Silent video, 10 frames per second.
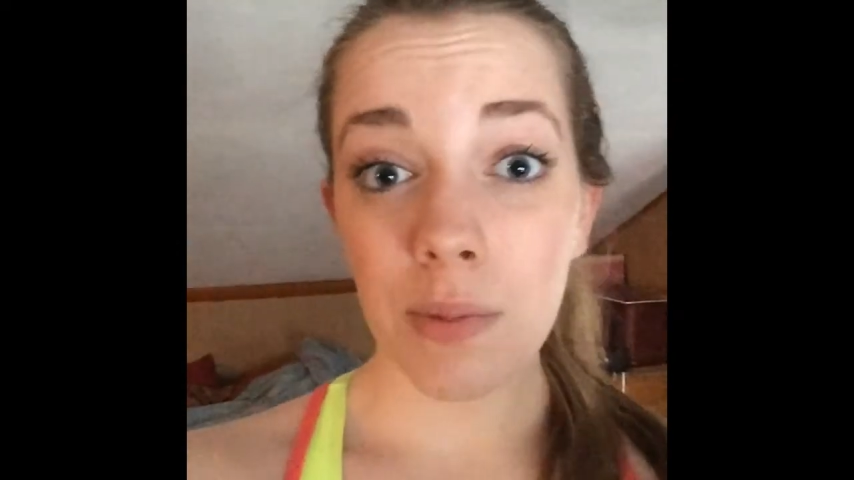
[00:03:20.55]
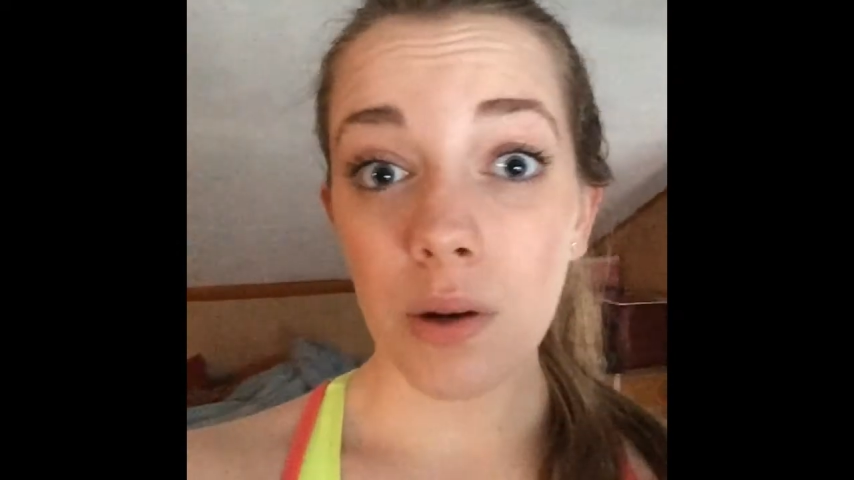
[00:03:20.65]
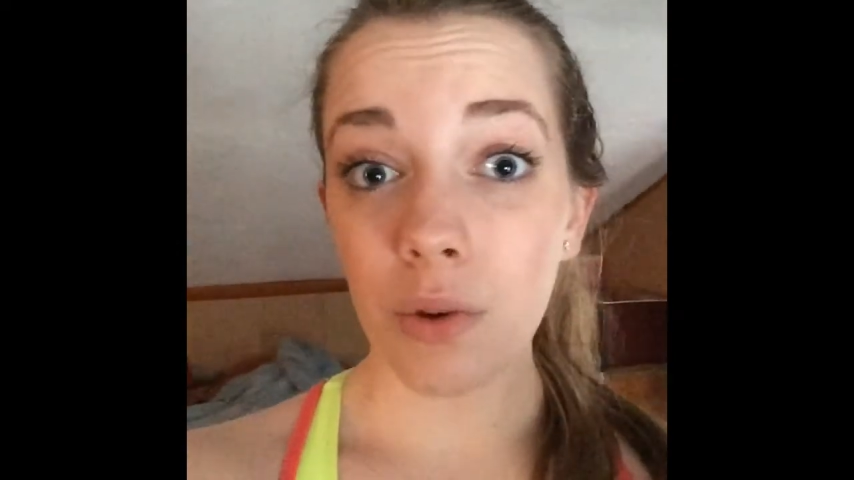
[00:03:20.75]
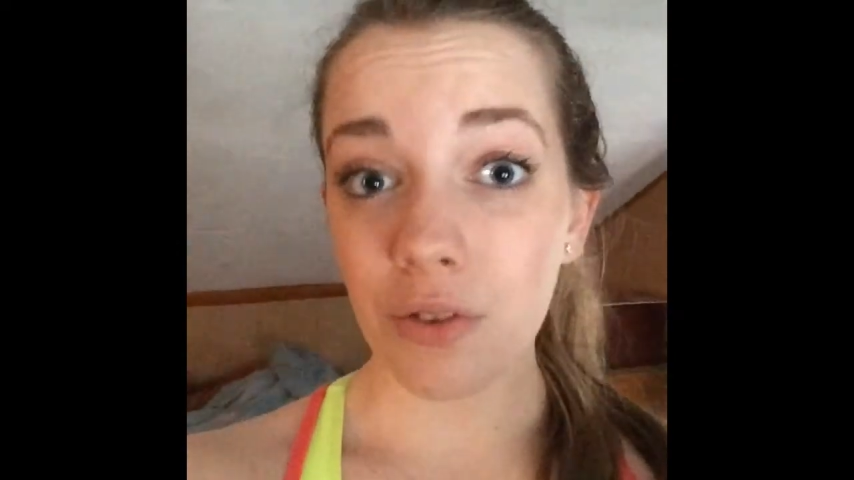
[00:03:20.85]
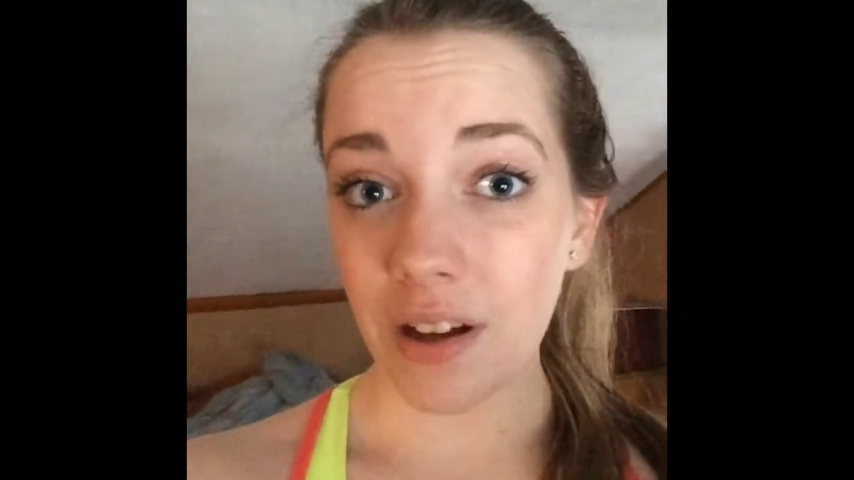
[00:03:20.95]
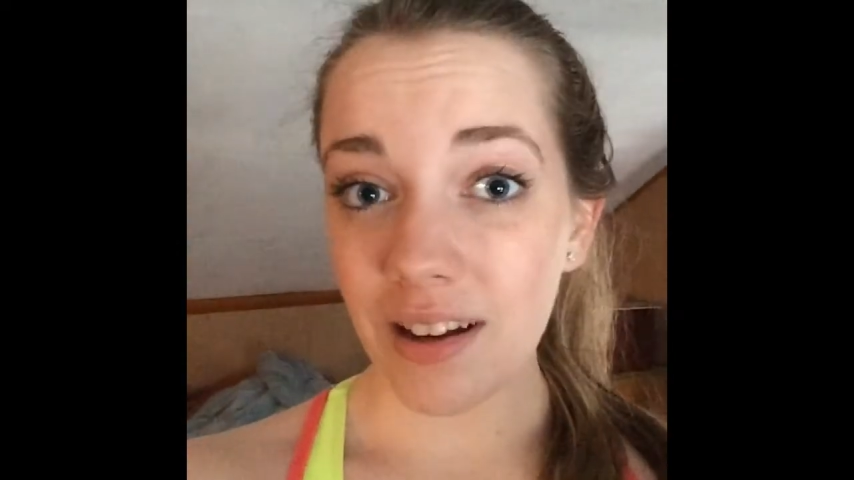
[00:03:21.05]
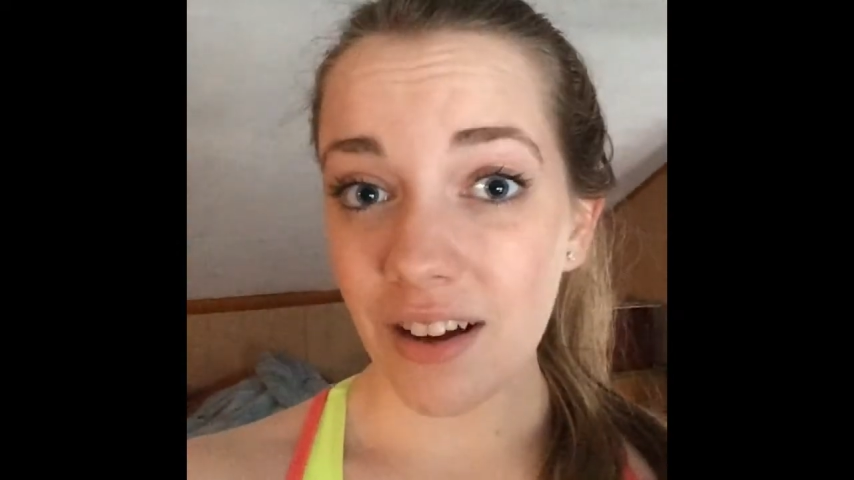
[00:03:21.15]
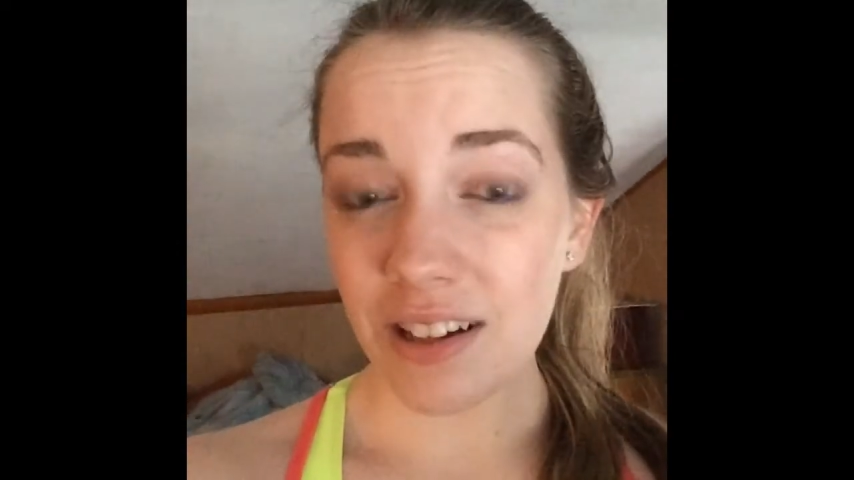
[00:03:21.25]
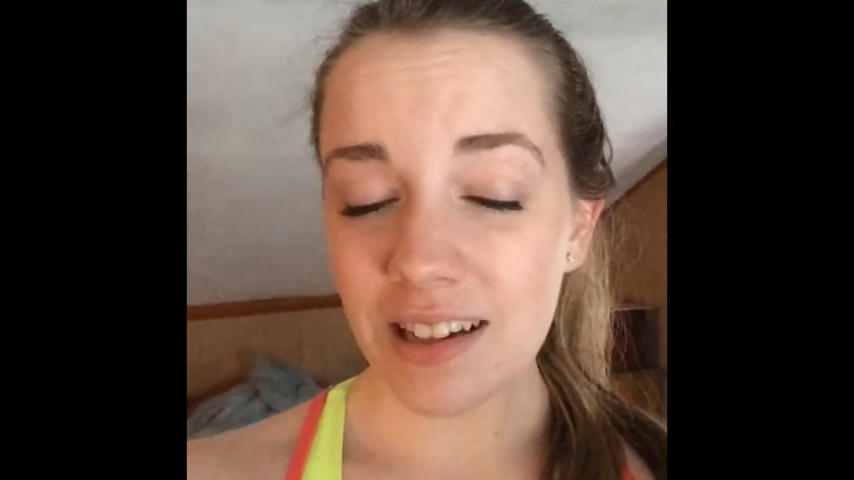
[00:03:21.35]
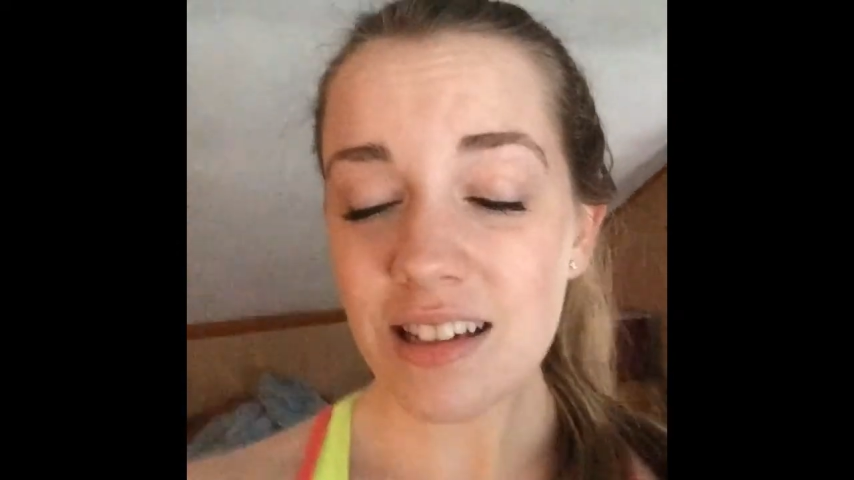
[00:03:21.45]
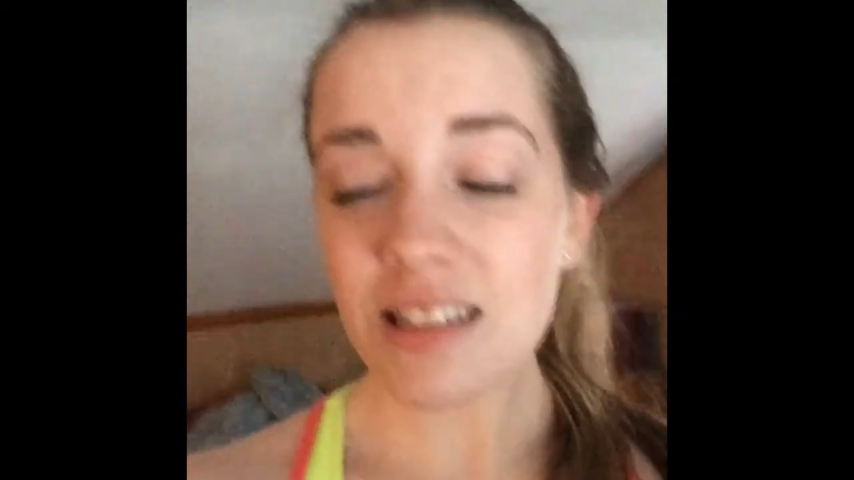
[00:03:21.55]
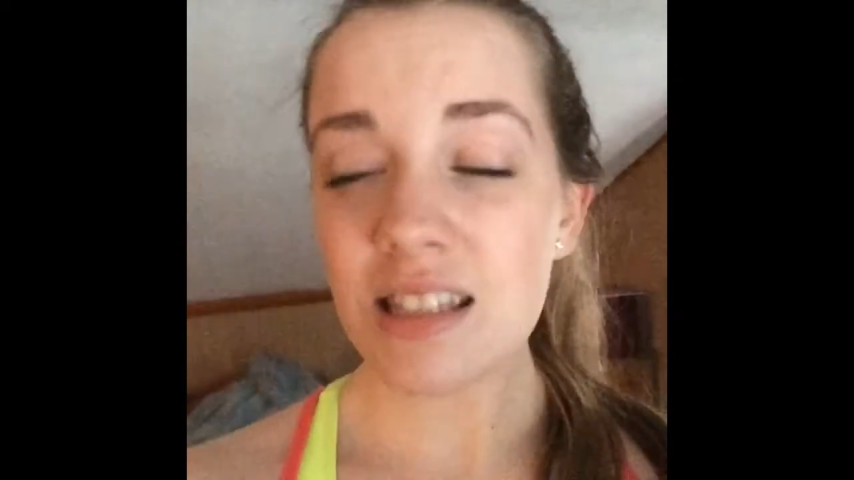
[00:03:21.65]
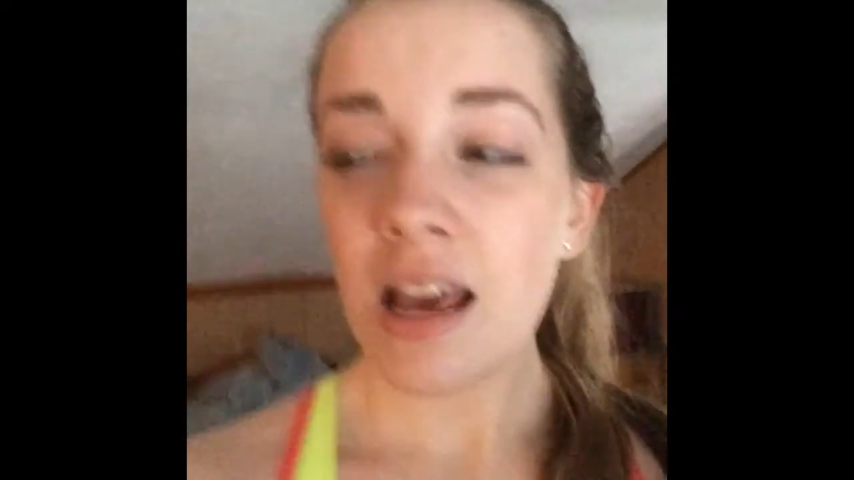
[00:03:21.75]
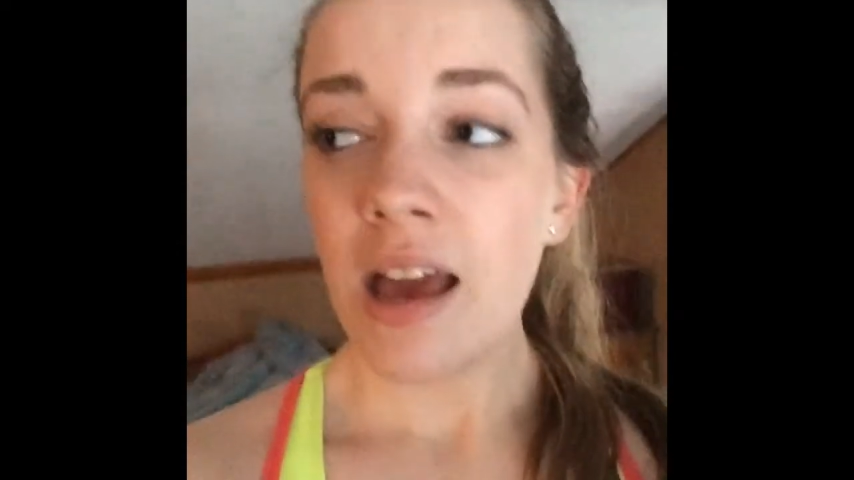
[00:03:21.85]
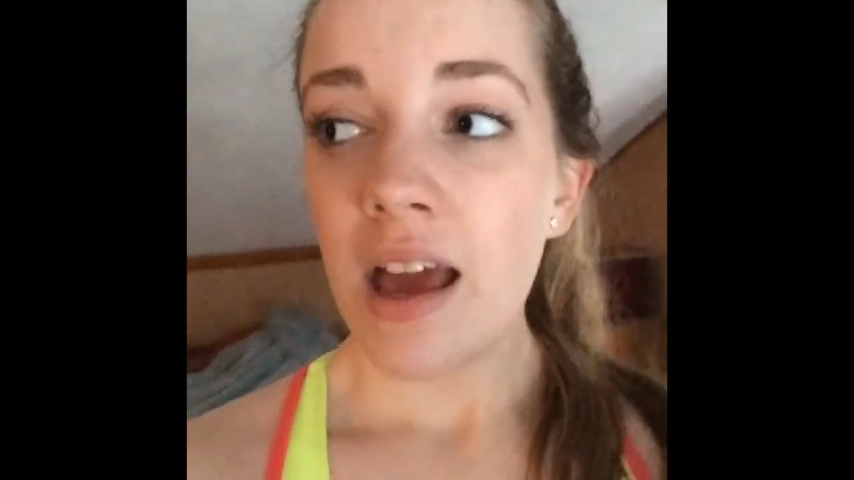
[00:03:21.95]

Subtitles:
but we'll find out, I guess.